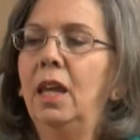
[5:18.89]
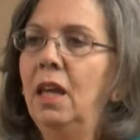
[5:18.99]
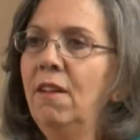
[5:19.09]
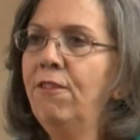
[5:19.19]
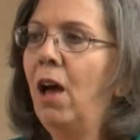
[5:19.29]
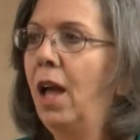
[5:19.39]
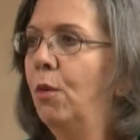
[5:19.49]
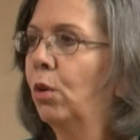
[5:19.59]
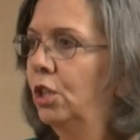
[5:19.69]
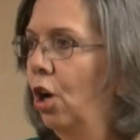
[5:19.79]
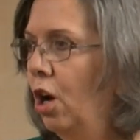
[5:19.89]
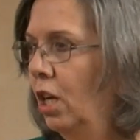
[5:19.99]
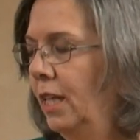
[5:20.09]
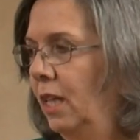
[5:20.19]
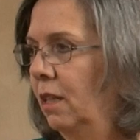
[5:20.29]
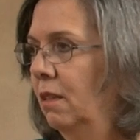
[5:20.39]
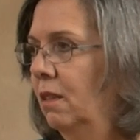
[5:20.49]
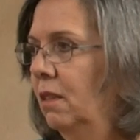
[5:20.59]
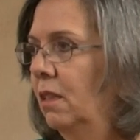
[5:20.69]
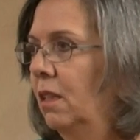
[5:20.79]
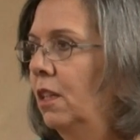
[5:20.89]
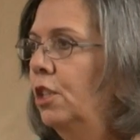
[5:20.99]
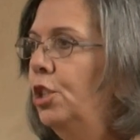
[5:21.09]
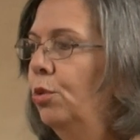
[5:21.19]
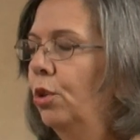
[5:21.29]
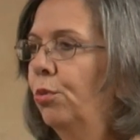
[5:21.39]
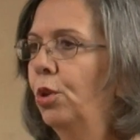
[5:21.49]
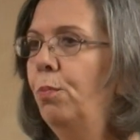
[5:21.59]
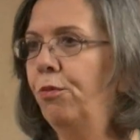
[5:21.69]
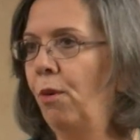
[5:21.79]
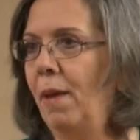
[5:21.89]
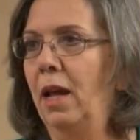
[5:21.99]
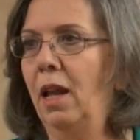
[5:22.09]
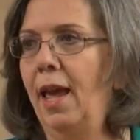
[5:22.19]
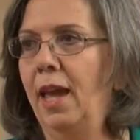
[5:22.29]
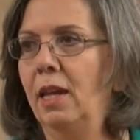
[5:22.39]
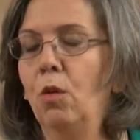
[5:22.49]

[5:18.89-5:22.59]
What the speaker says: If I were talking to a group from LA